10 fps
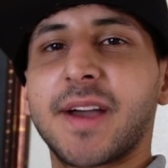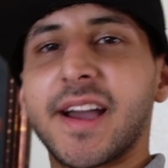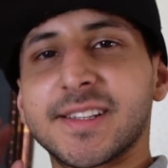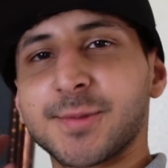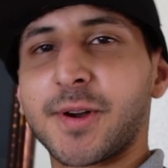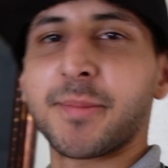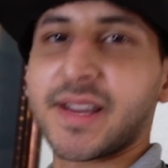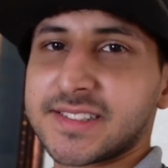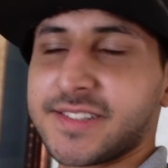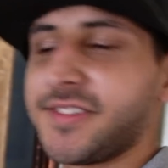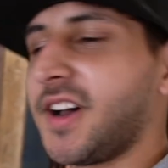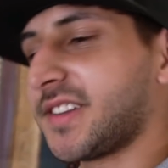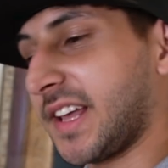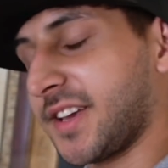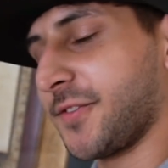guys? Welcome back to the
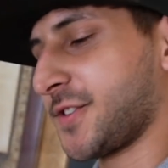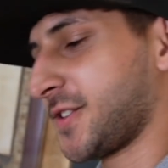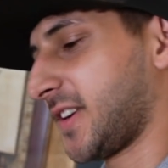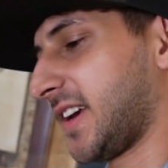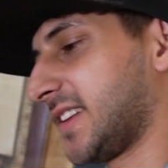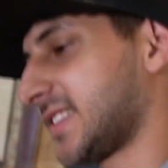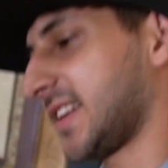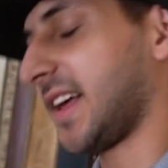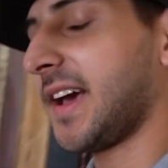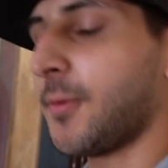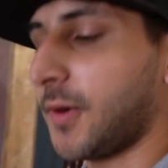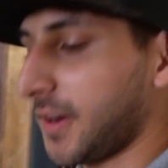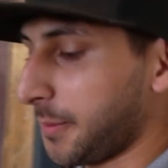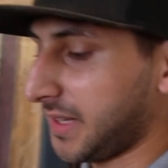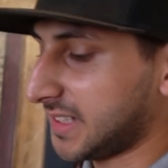vlog. Thank you for tuning in. Today we're
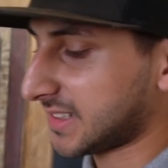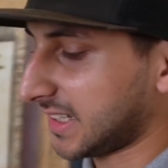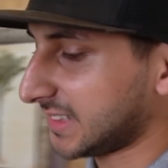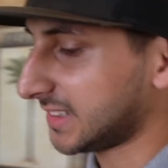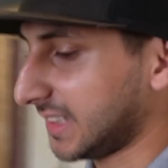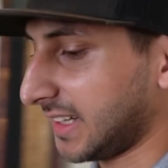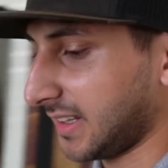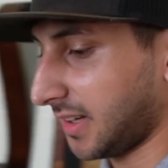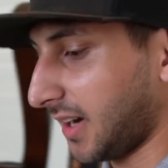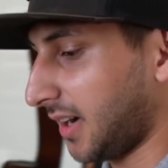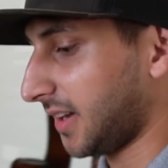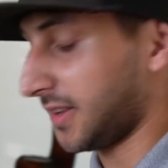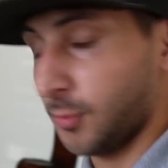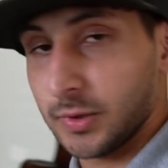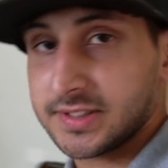gonna be discussing
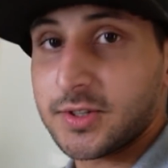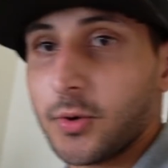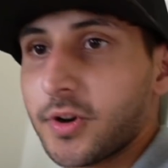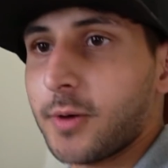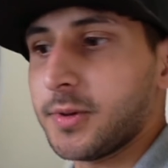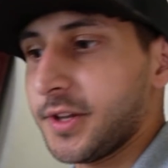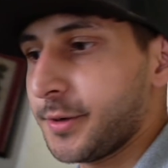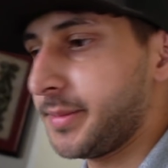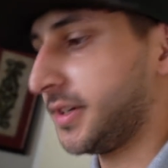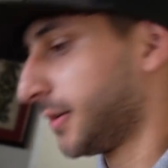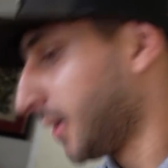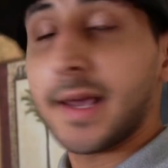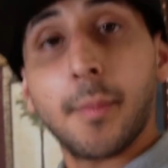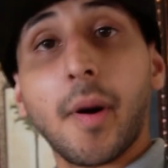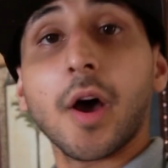what's going on with little Blue. hit
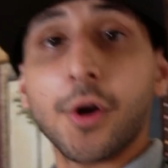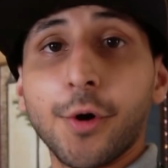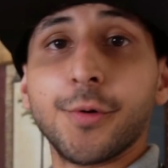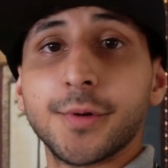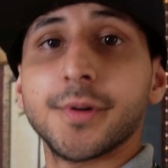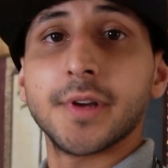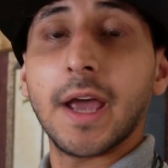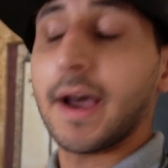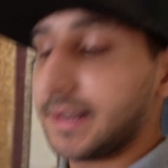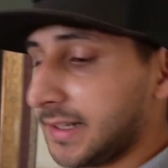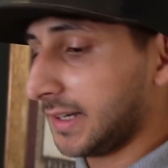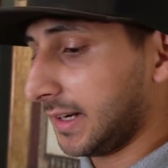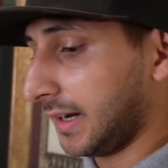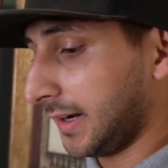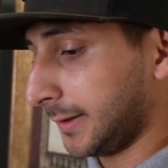a pothole. Yeah, I did.
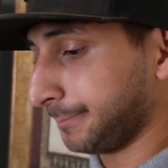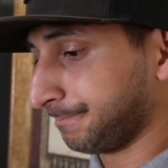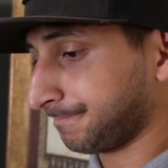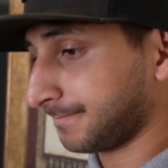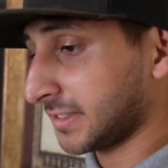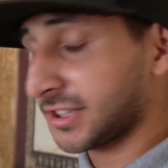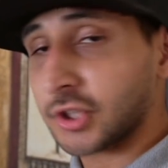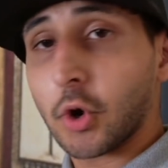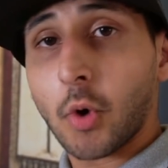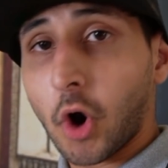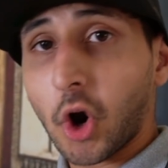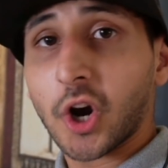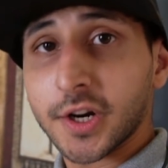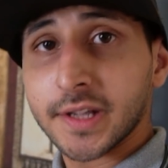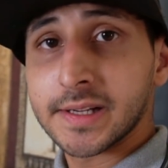So
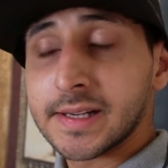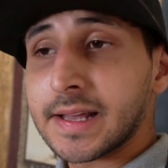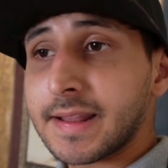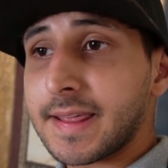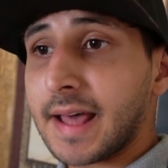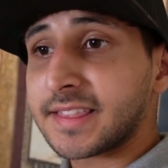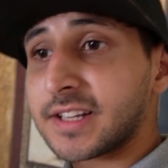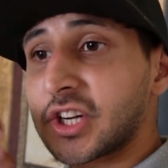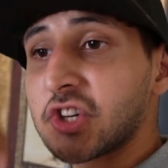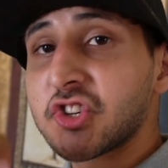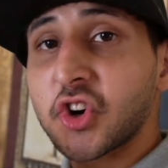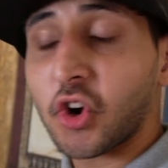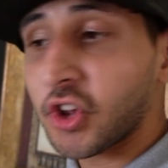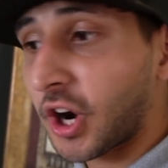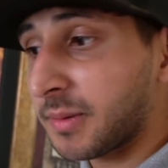hard that the
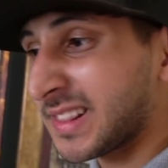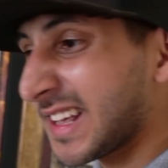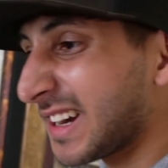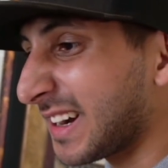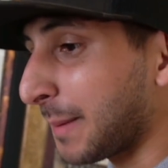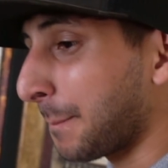control arm literally